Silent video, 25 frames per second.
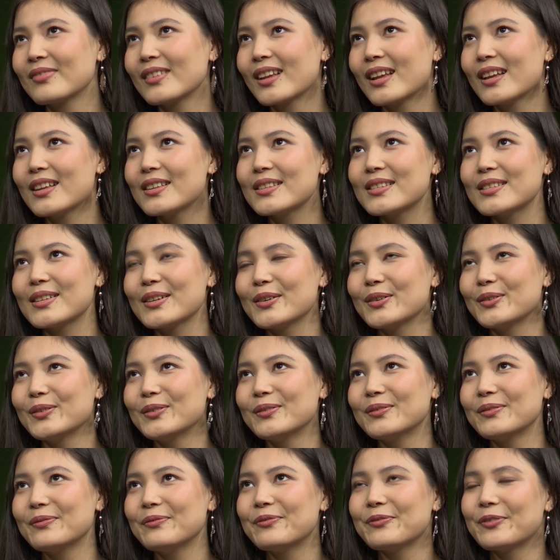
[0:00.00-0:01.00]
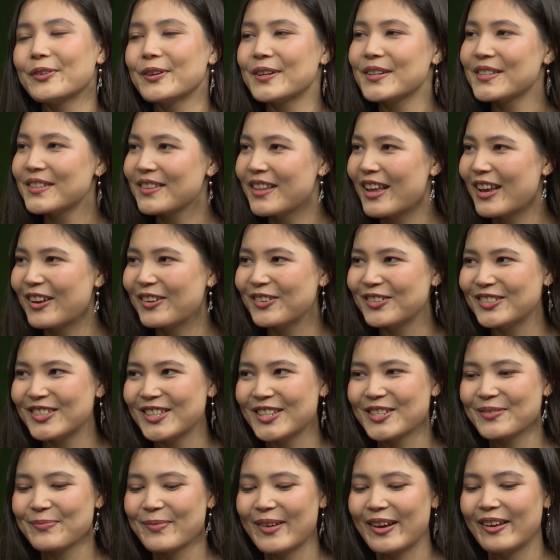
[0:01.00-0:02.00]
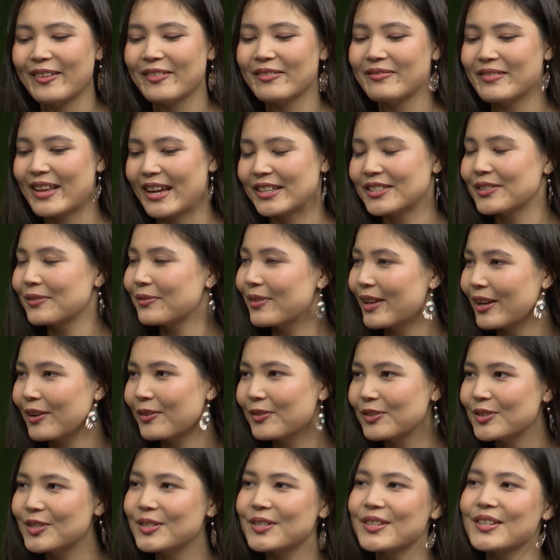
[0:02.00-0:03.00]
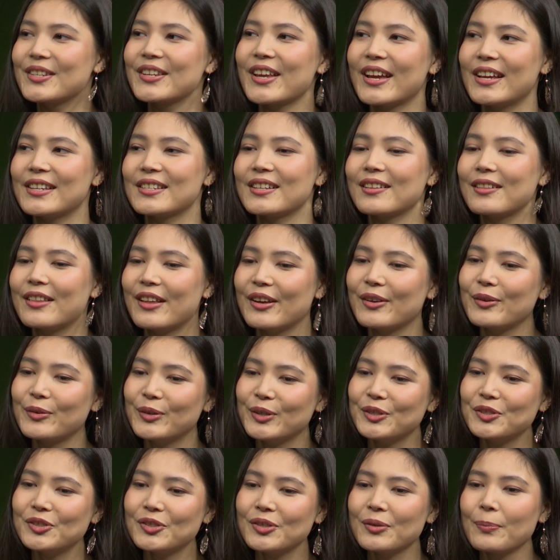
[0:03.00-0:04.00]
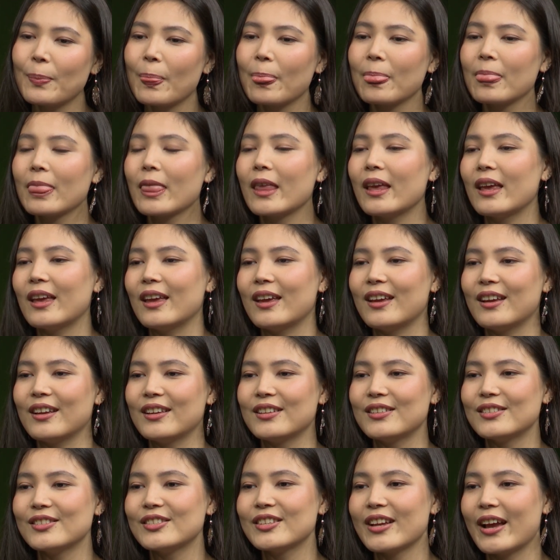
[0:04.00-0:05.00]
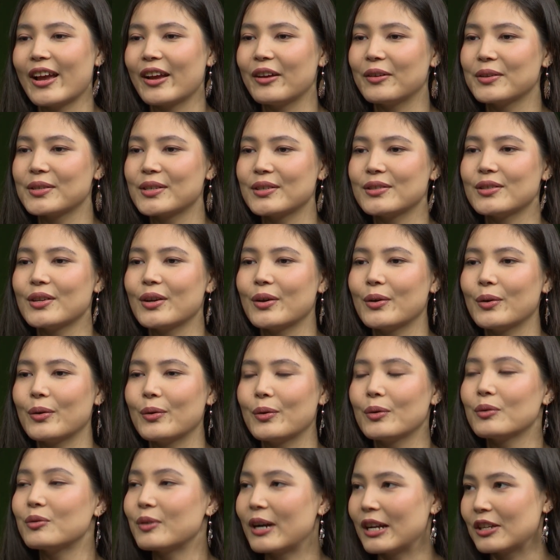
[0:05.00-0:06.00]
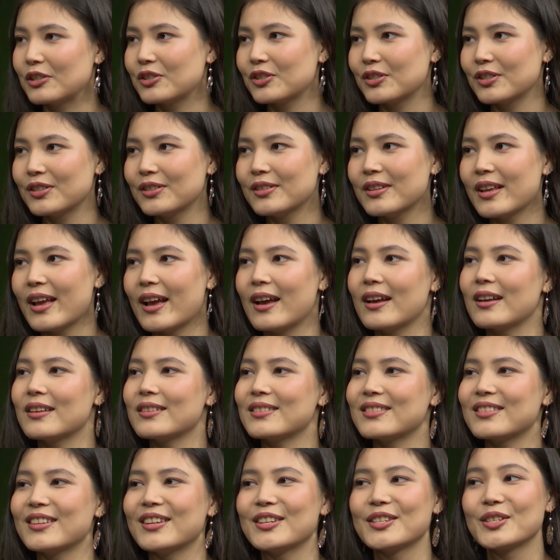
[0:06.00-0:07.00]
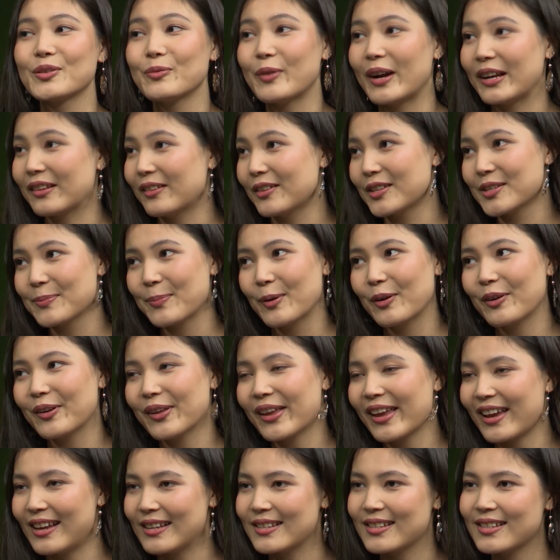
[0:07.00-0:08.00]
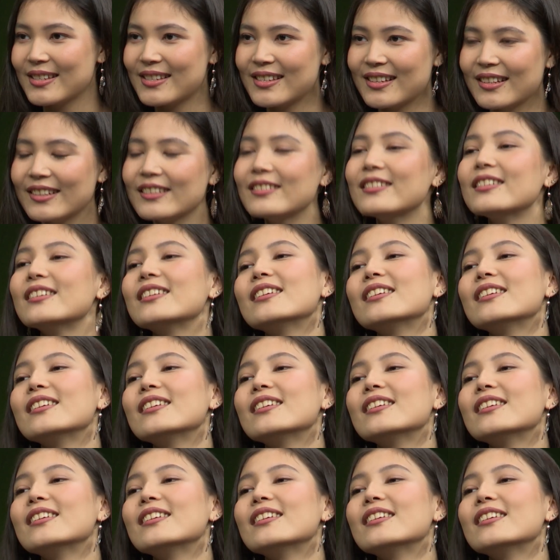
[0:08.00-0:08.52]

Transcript: So first language is my native language. This is Kazakh language. And I also know Russian, as is widely spoken in Kazakhstan.